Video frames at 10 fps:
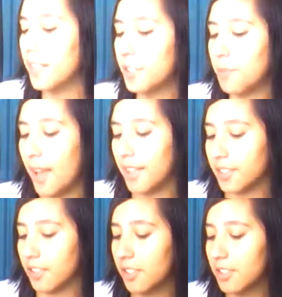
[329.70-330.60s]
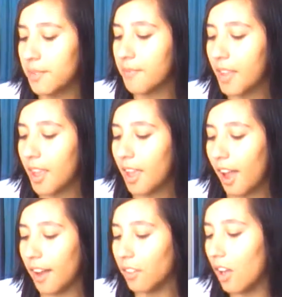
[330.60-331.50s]
have two pencils,
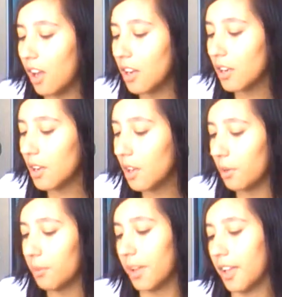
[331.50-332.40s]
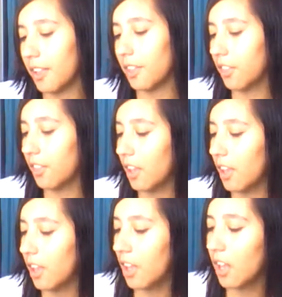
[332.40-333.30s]
and along with
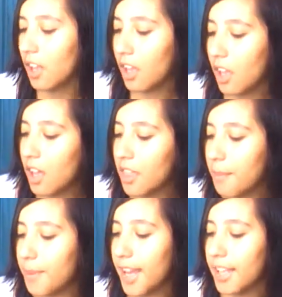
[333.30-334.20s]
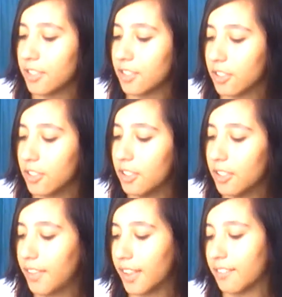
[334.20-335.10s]
the
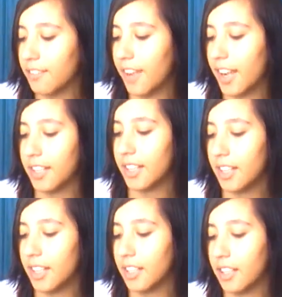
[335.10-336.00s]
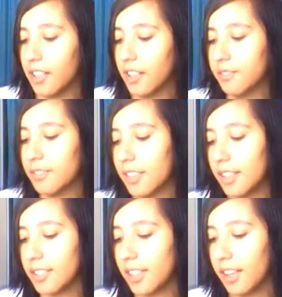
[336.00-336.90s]
pencil, if I can find it in here,
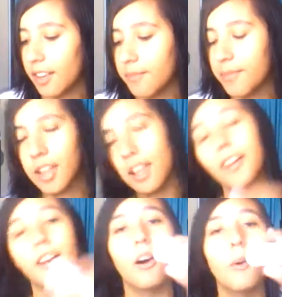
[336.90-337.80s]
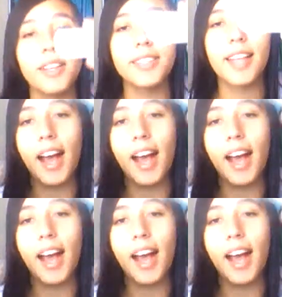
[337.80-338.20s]
yes I can, always